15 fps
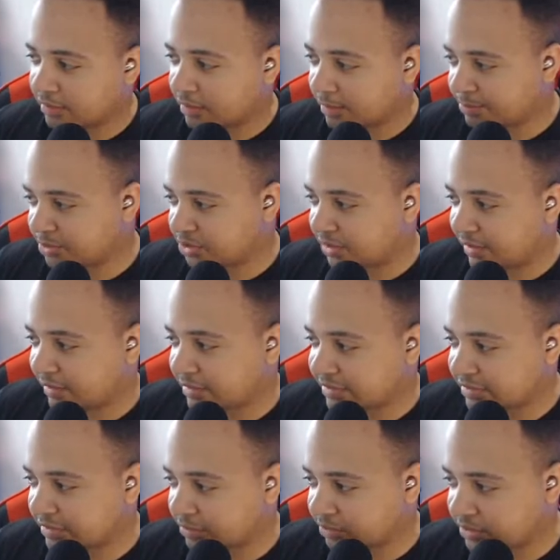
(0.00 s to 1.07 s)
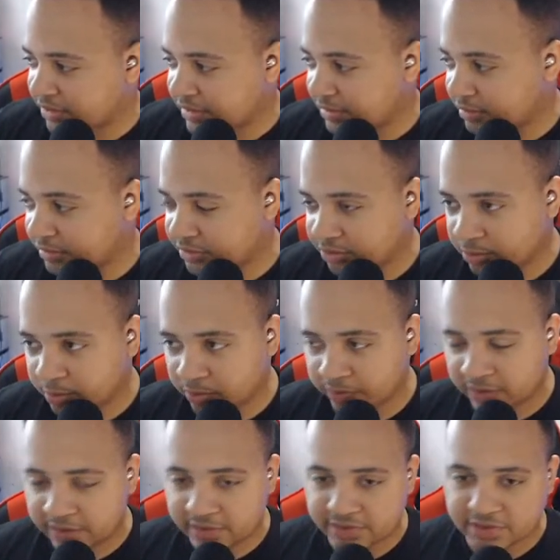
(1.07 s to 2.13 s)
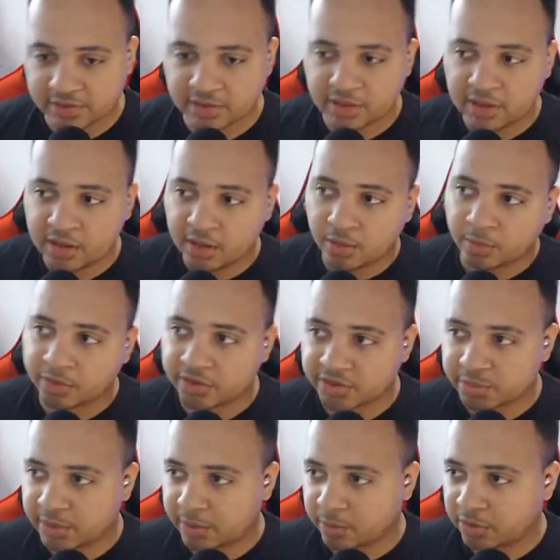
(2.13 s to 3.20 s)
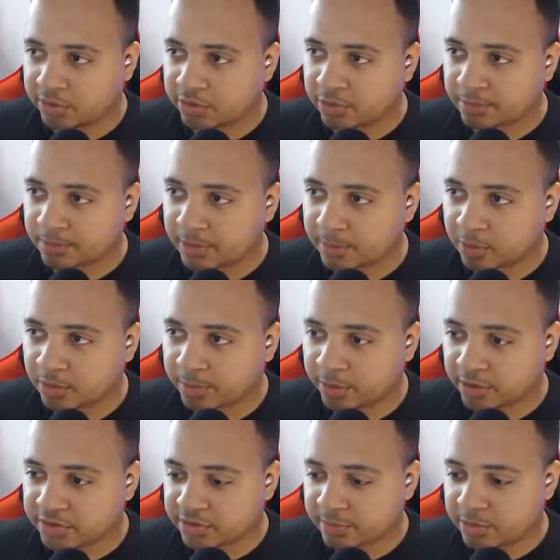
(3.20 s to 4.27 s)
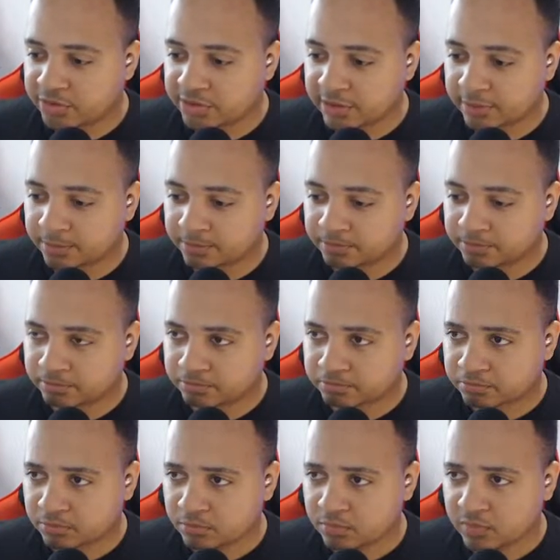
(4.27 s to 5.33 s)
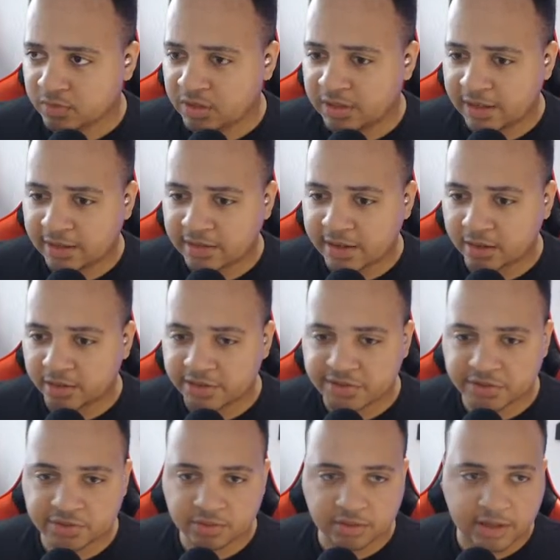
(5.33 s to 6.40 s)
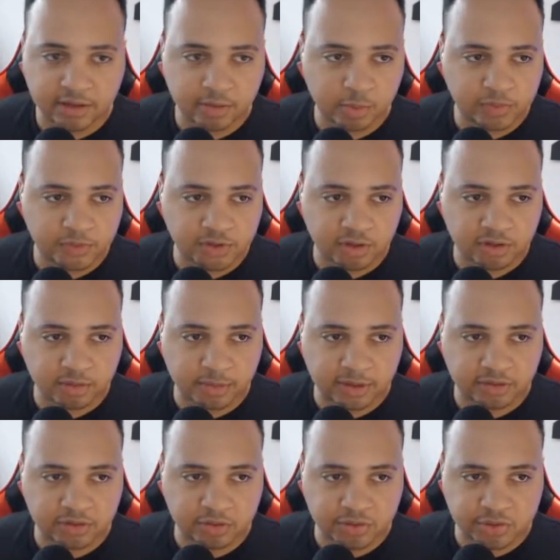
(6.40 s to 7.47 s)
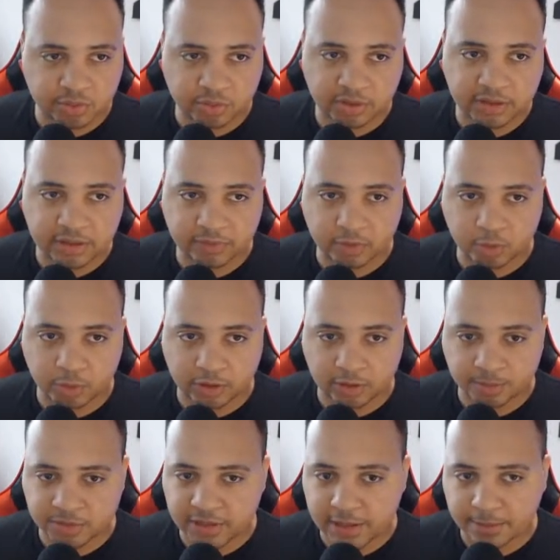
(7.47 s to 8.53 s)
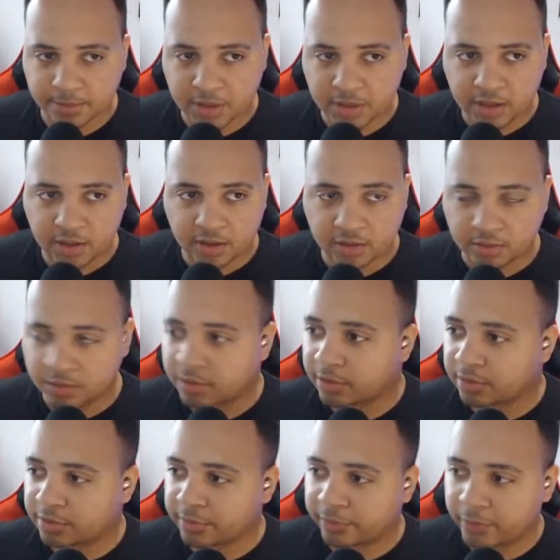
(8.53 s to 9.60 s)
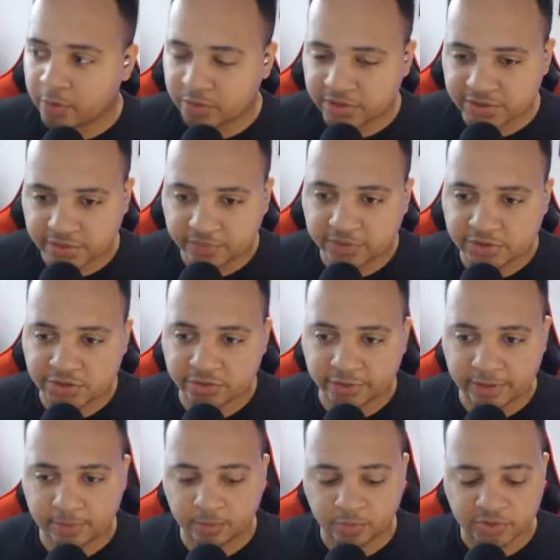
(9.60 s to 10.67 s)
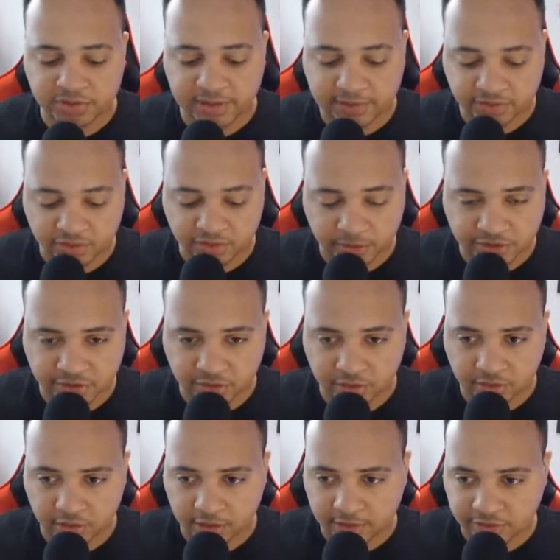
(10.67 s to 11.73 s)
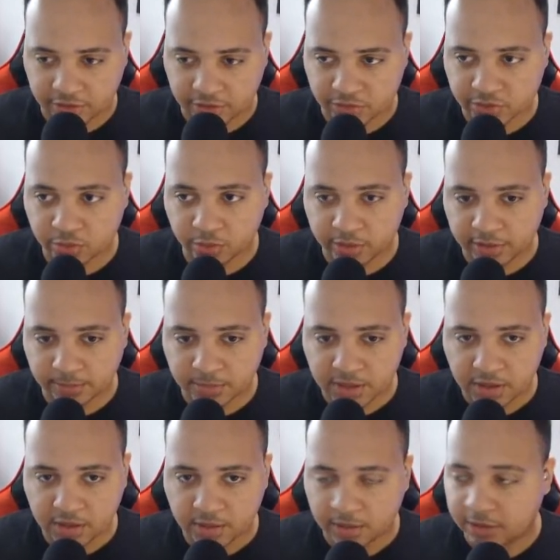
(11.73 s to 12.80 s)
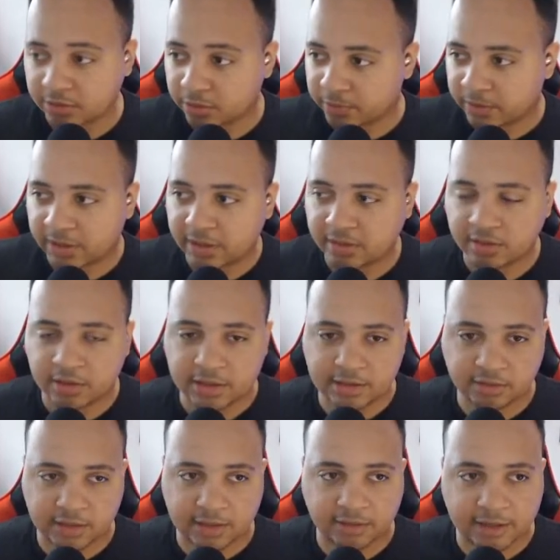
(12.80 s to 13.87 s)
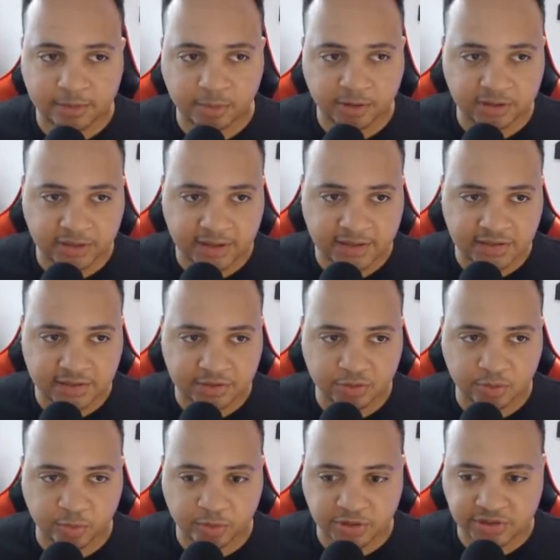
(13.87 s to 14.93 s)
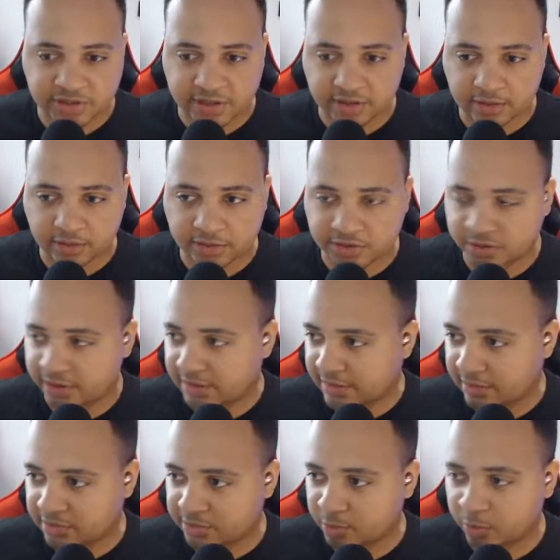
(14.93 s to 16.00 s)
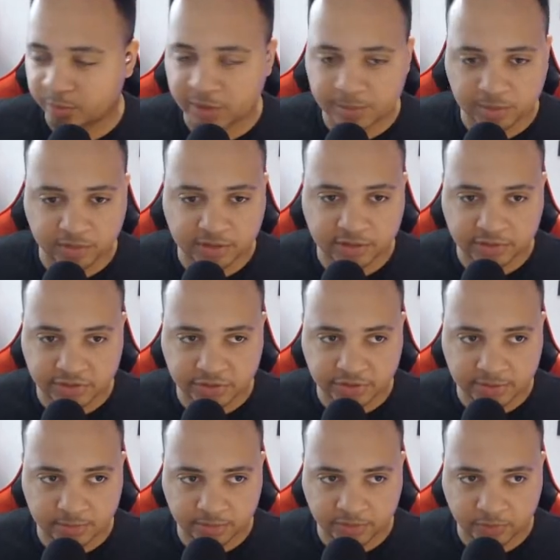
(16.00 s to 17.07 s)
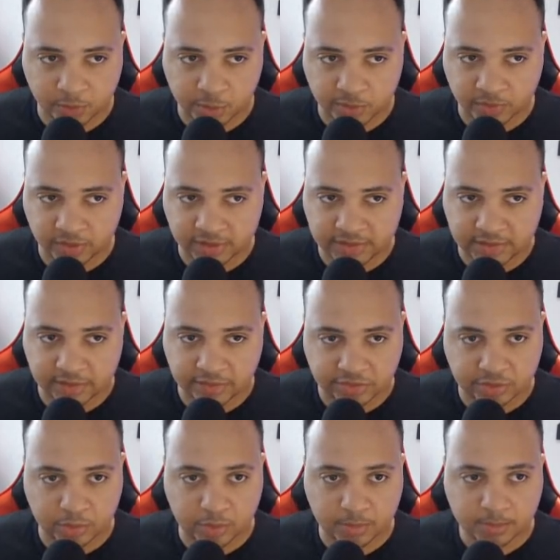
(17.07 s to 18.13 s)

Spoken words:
Upshod is guilty until proven innocent. Well, here's what I want to do. I'm going to pause the music. And now that we've talked about Dogecoin and gave a quick update, the focus of the stream was not so much Dogecoin. And don't forget, hit that like button, guys. I do appreciate it. Let's try and get some more people in the stream before we really get into it.